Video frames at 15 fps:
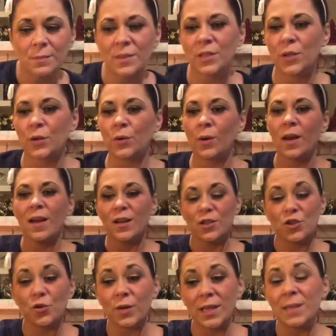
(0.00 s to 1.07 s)
So
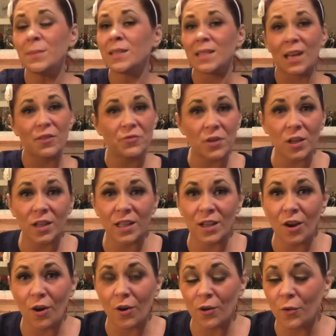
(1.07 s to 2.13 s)
dreams definitely
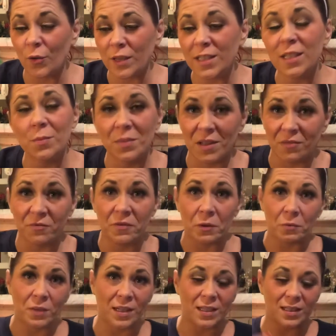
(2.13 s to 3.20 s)
are going to be in
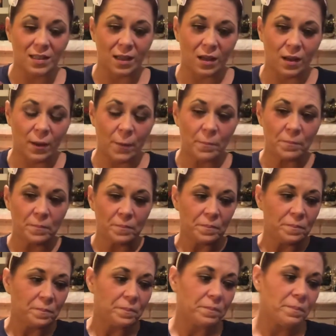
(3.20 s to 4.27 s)
focus
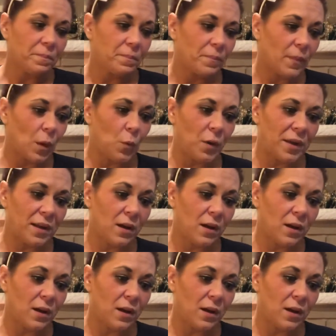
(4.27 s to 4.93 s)
when it